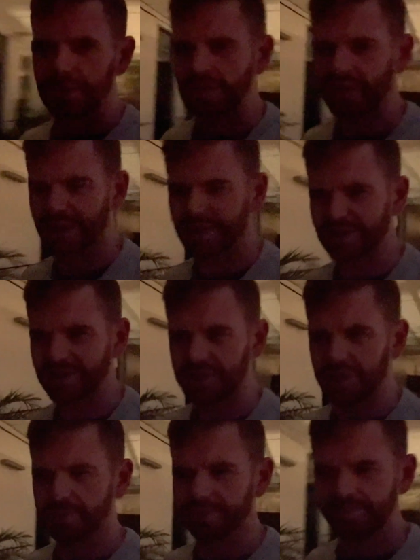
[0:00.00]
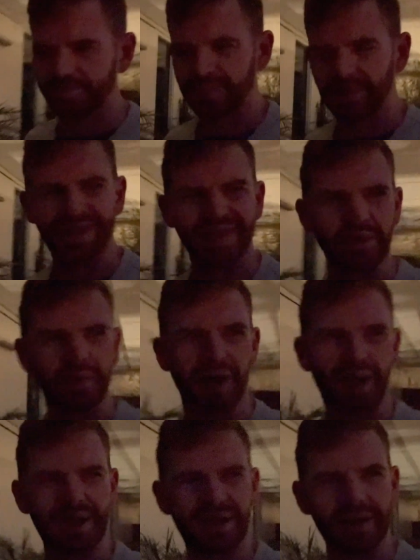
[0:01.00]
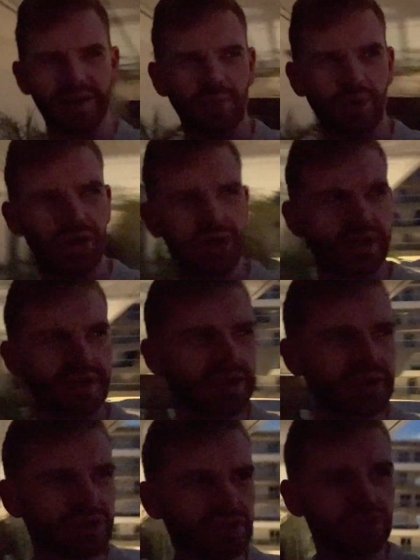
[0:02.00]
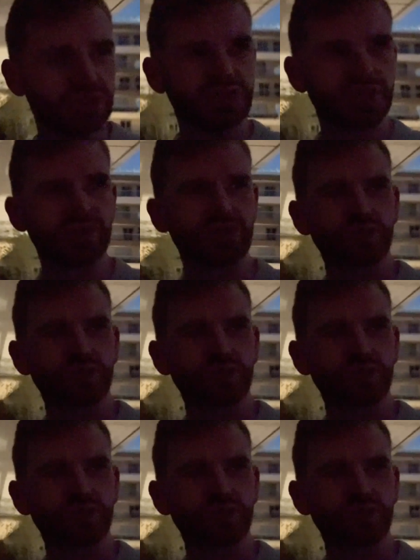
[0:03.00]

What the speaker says: get to the gym and then come back and work and just show